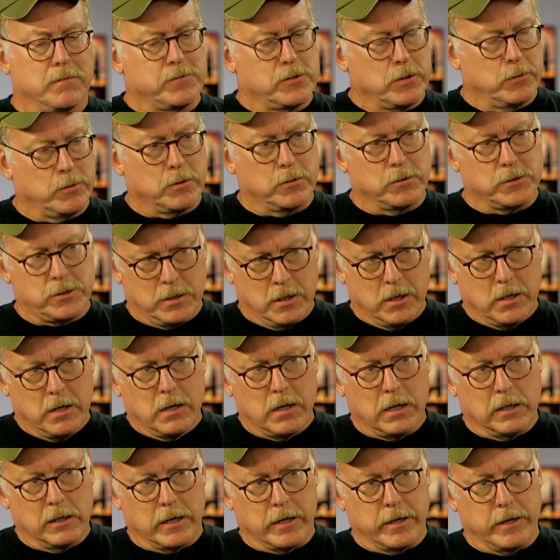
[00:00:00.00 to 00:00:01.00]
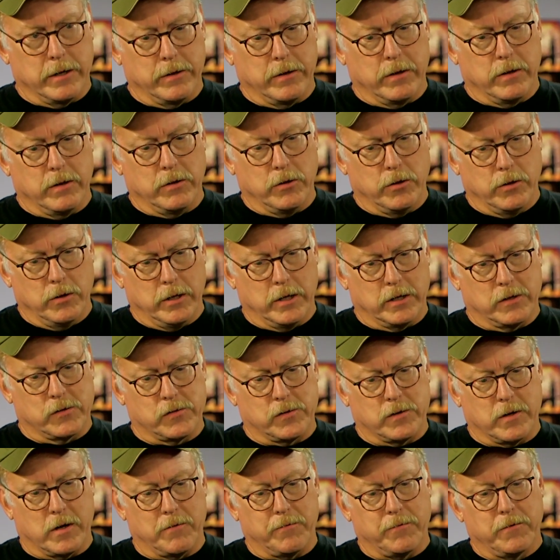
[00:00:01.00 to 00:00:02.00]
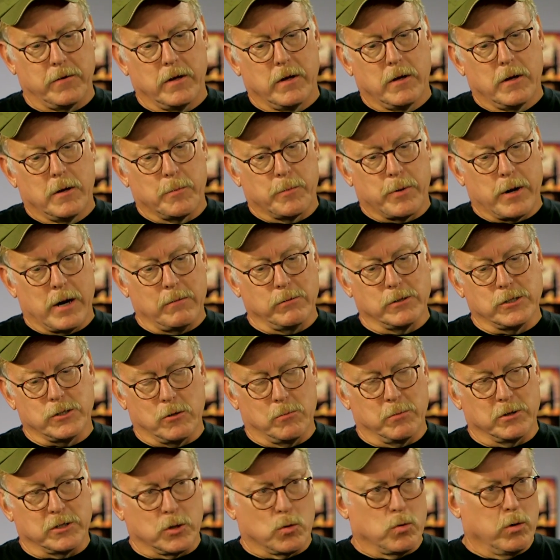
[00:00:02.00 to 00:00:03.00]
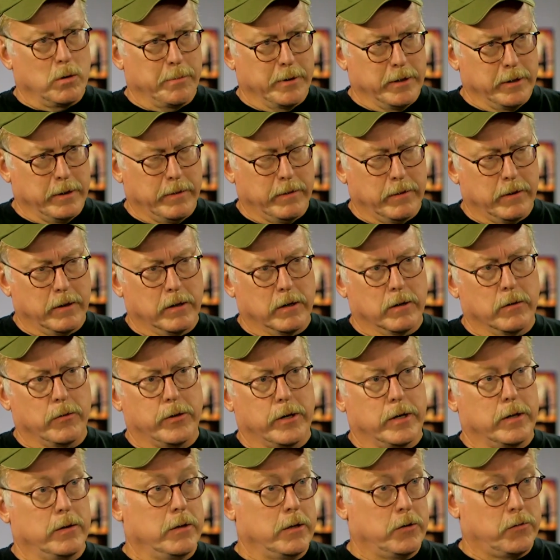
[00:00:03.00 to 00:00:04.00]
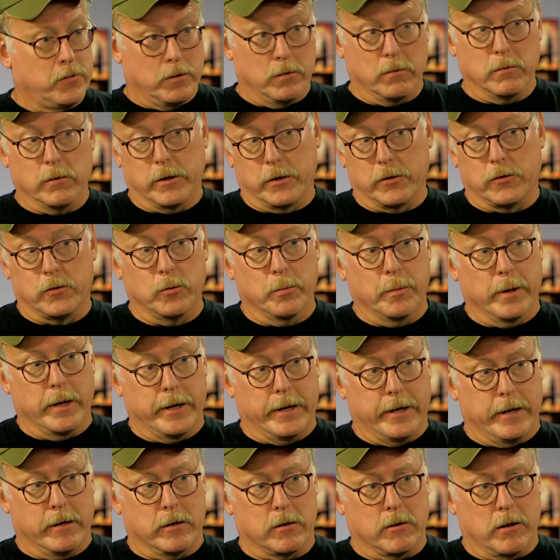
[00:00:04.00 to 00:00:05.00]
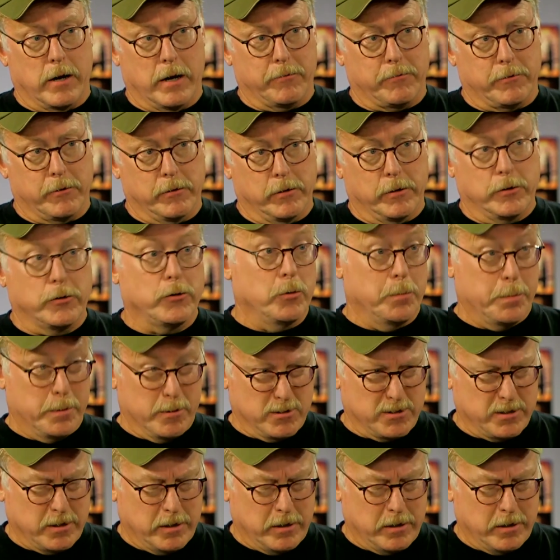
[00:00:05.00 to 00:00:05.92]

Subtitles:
So there's a lot of unique stuff. Probably so much equipment in there that it's only a two-man aircraft, really, two-person